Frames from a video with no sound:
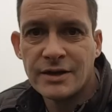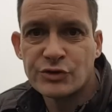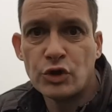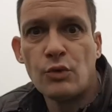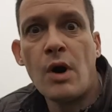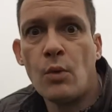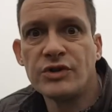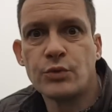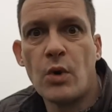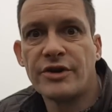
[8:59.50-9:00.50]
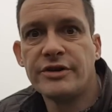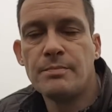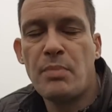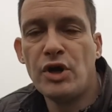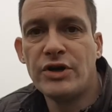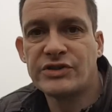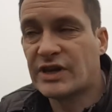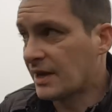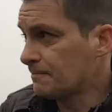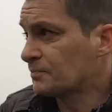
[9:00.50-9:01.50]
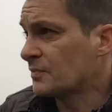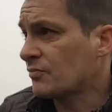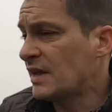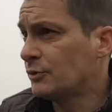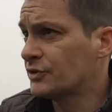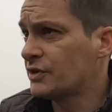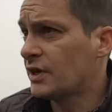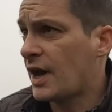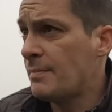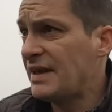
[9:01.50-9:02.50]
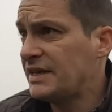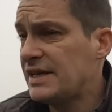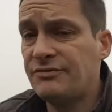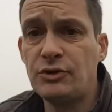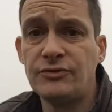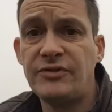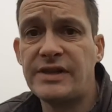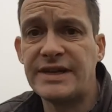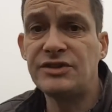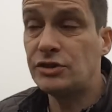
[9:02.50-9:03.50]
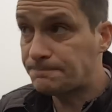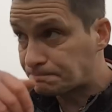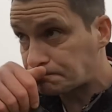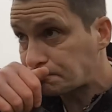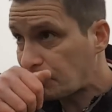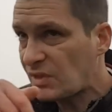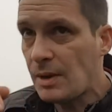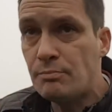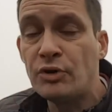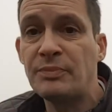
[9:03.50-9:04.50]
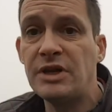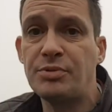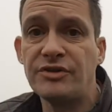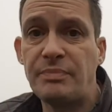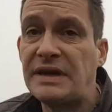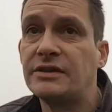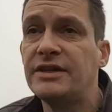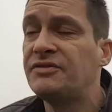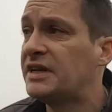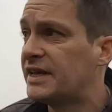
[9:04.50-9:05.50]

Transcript: What was Wharram Percy? It was a medieval village, but people have been living